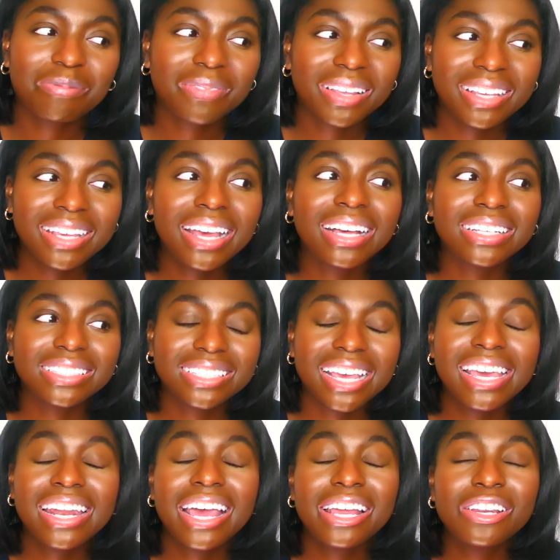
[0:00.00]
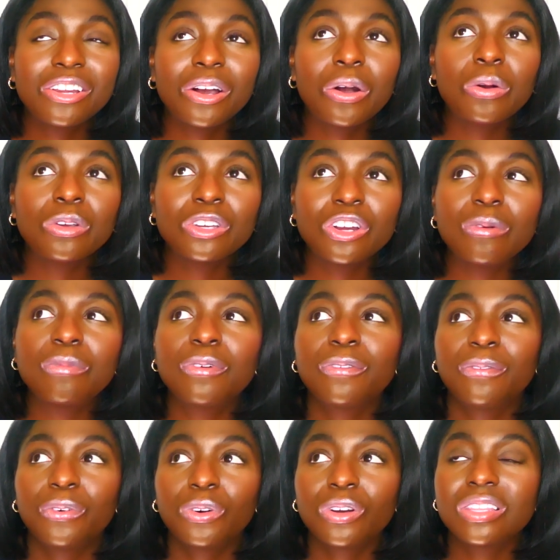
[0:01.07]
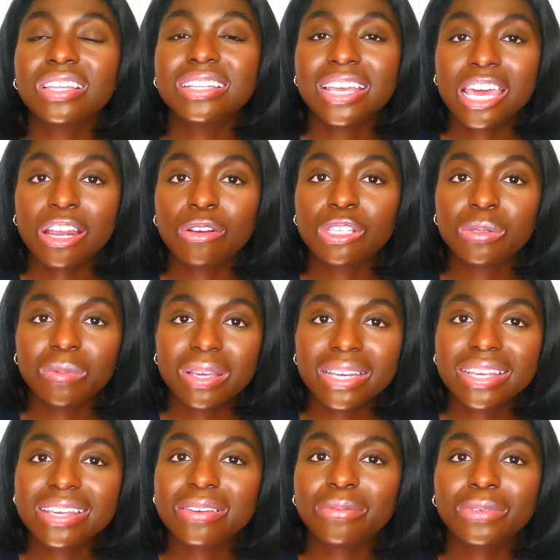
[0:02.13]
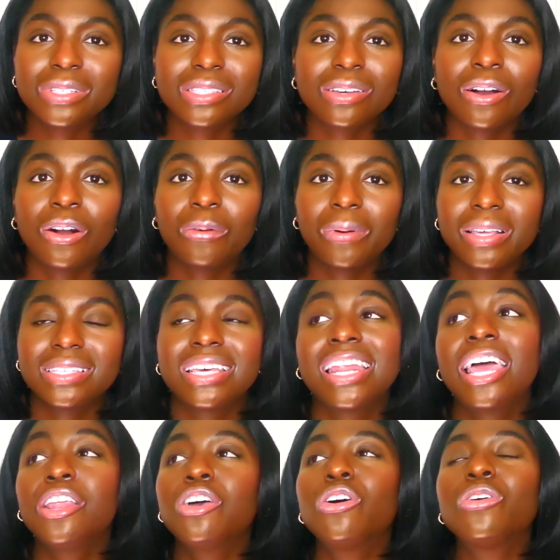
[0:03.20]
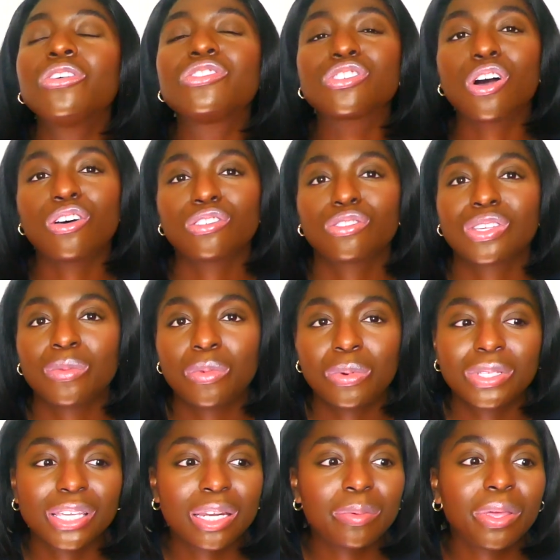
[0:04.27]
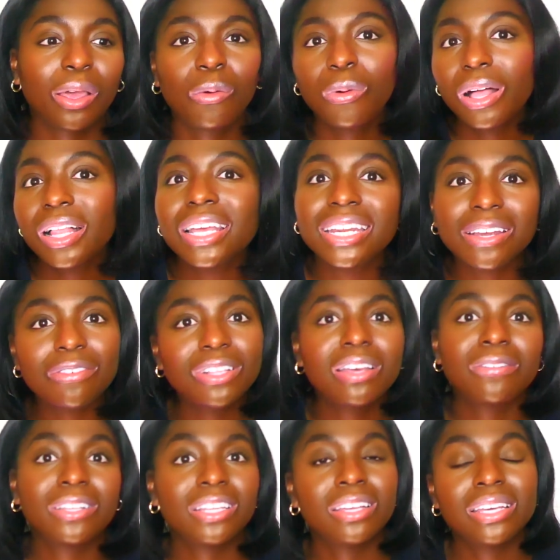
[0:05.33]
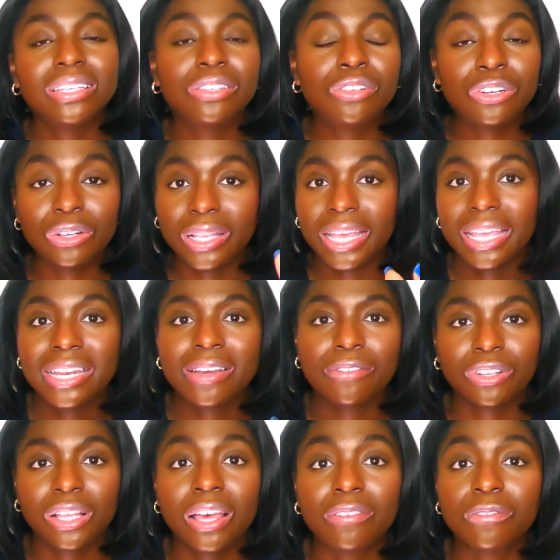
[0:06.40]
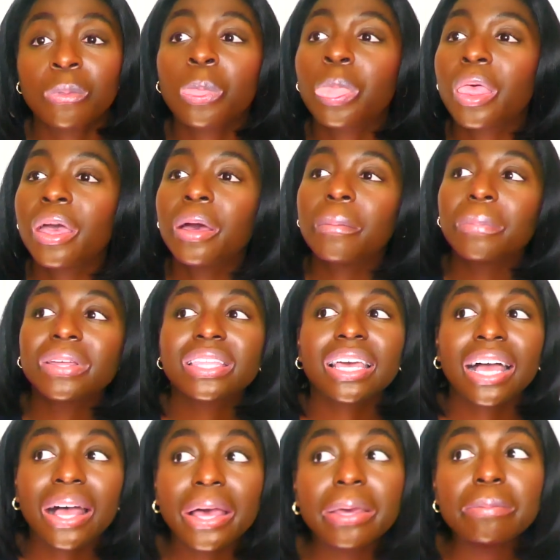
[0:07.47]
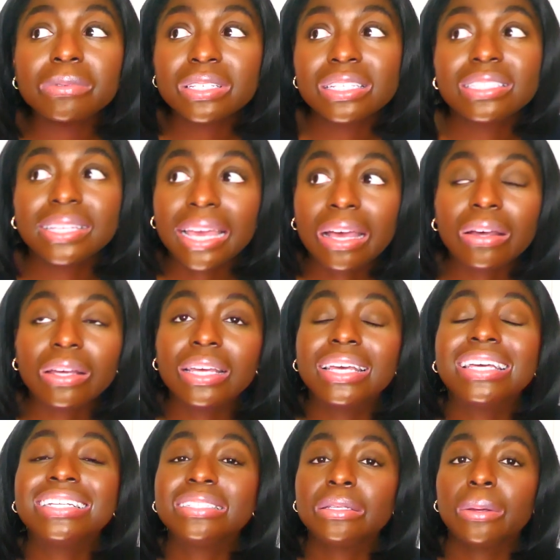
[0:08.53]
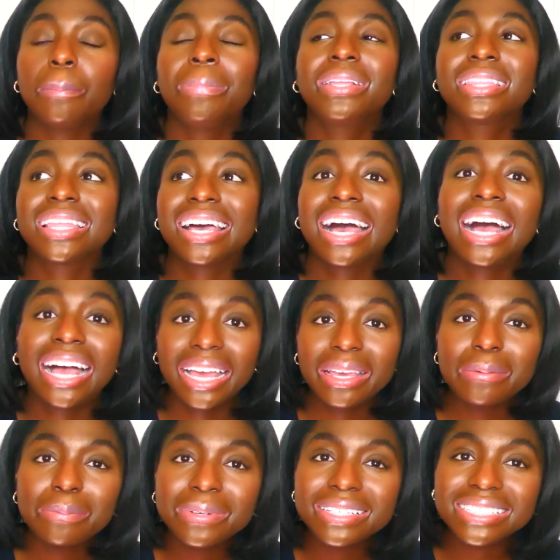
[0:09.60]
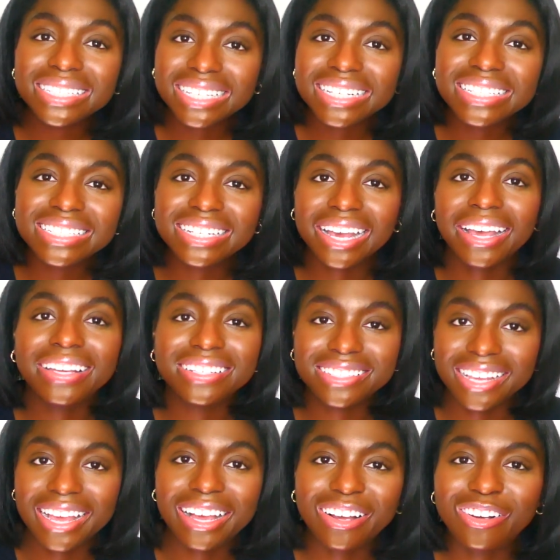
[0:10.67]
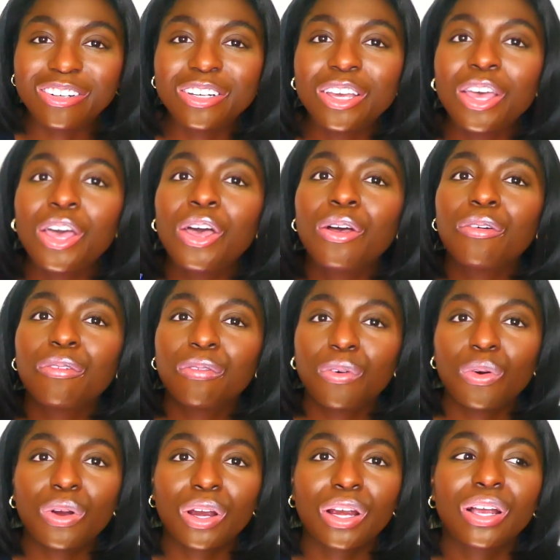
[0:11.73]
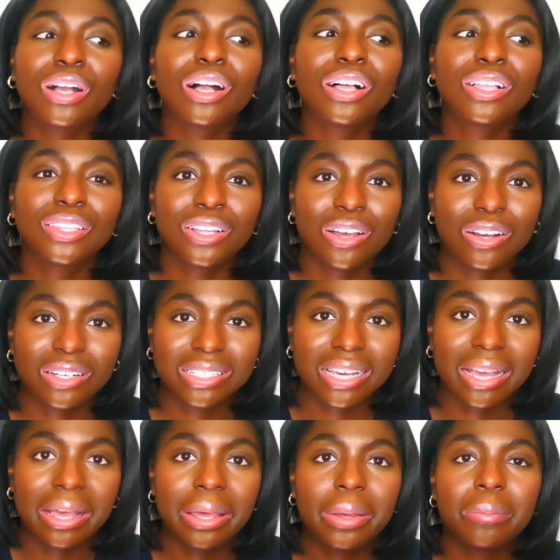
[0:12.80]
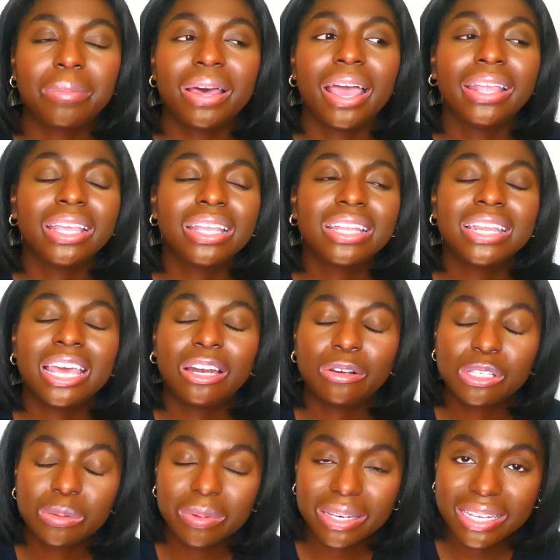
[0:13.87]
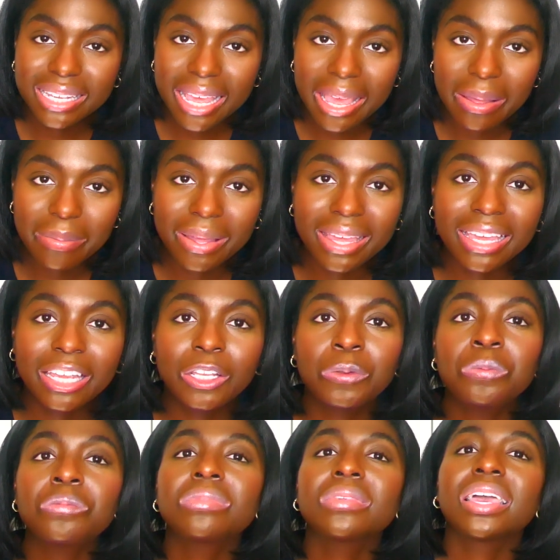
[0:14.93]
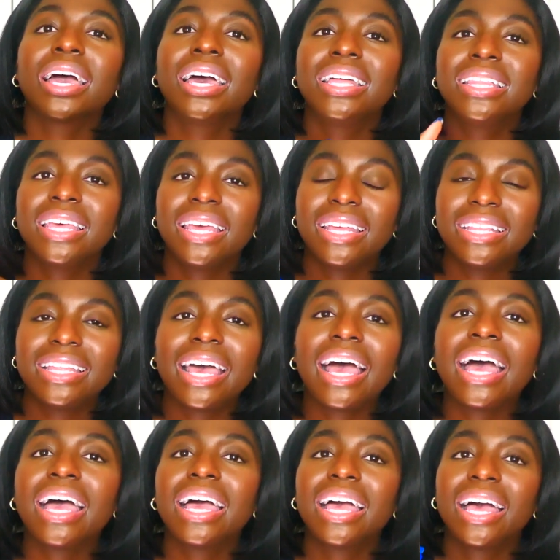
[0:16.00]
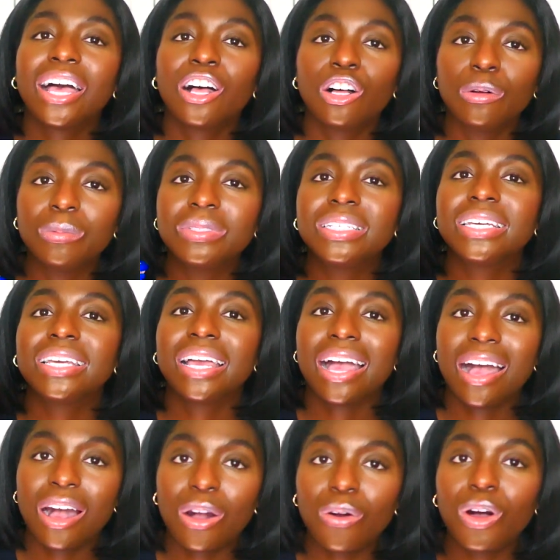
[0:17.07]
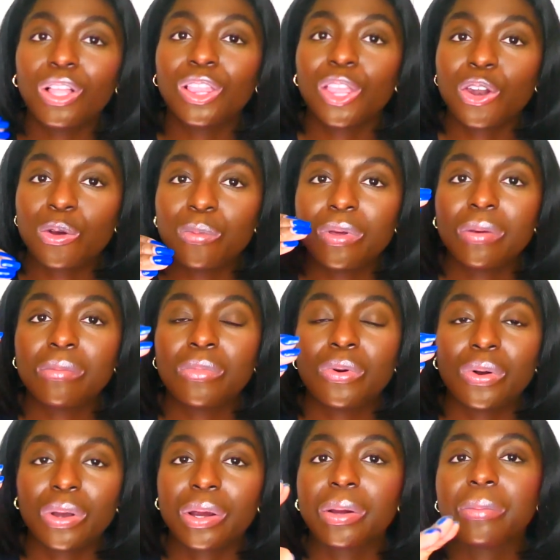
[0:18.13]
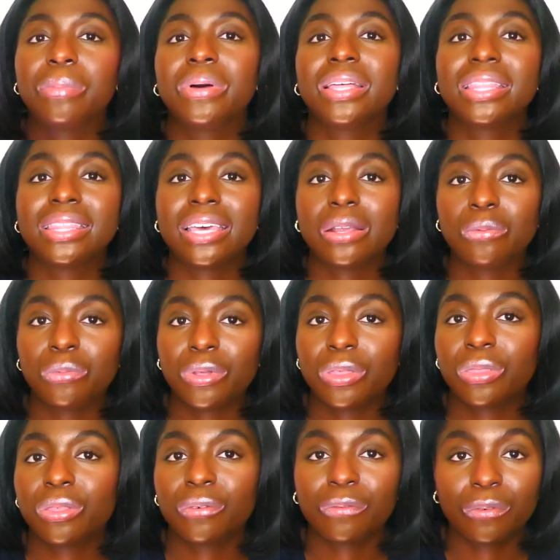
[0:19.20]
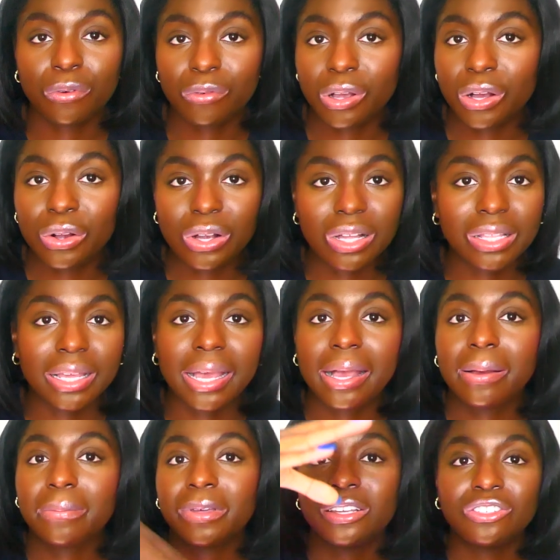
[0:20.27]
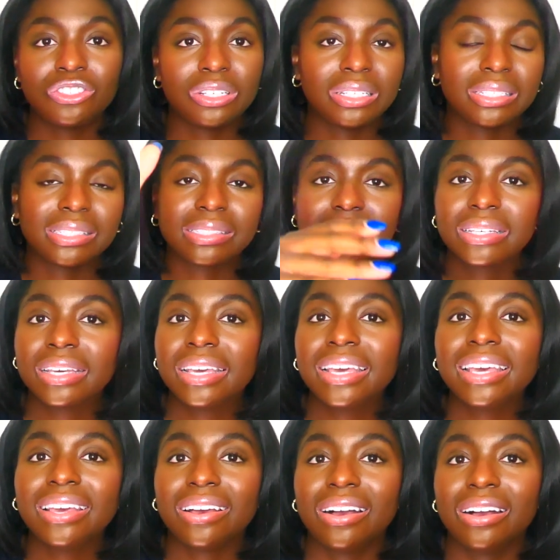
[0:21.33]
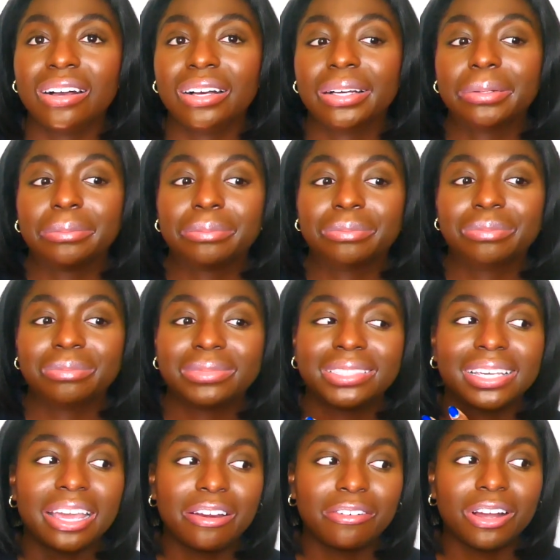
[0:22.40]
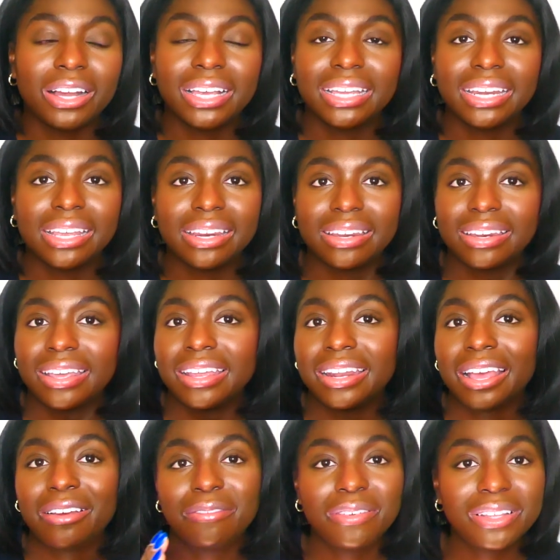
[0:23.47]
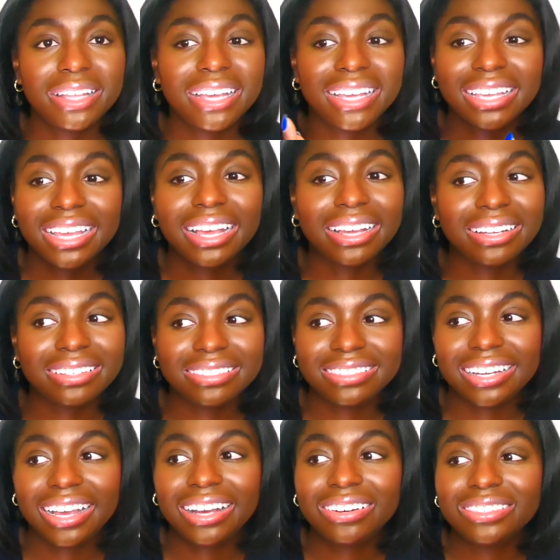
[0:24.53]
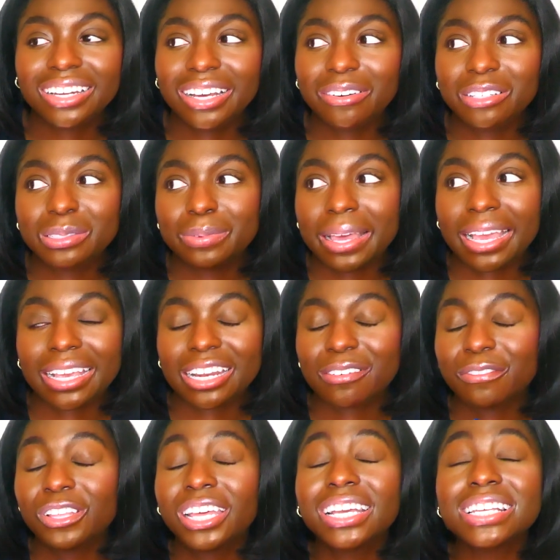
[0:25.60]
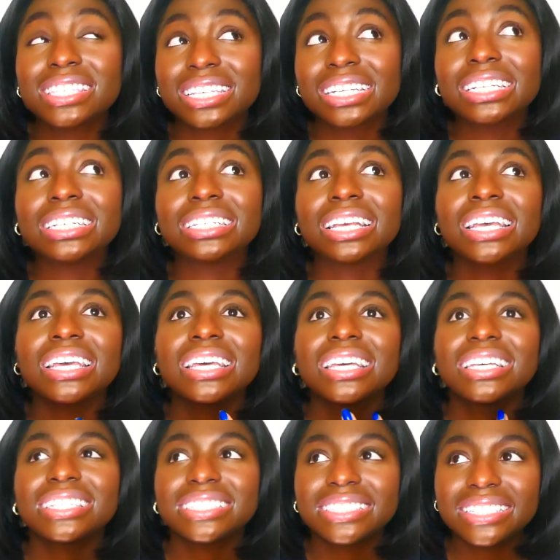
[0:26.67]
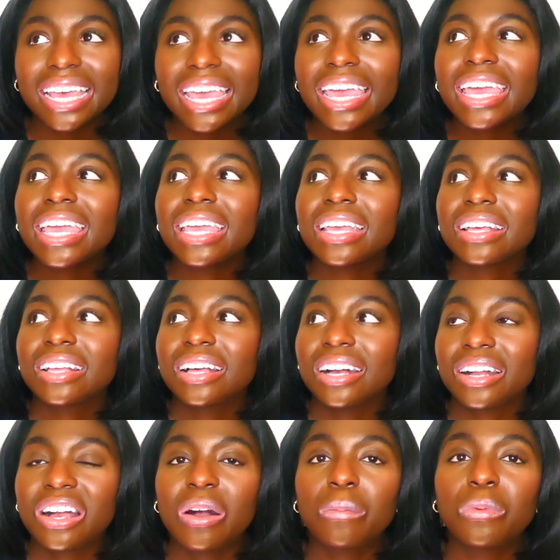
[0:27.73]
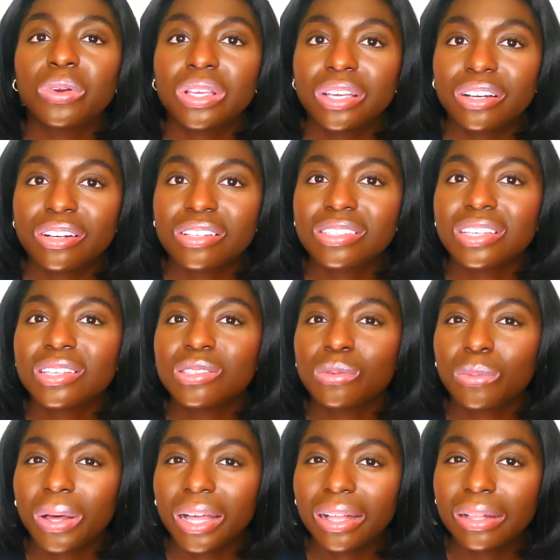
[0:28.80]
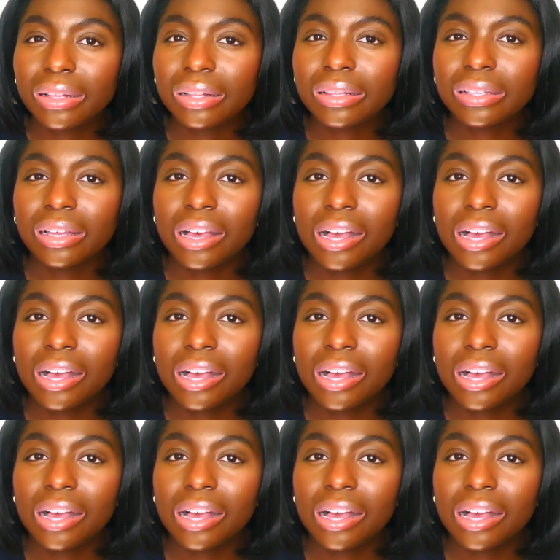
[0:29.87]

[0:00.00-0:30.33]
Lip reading: yes, and I know, you know, before the Nano Speedy was always, and I know there's also some people that's gonna be like, well, it never left, you know, like it never left. But the hype did down it, but the hype did die down for a long time, and then the Nano Speedy came in, and then that helped it out a little bit more. But then with the Pharrell collab, it just skyrocketed, and I feel like, yeah, now it's back, and I feel like it's gonna stay a couple years as well.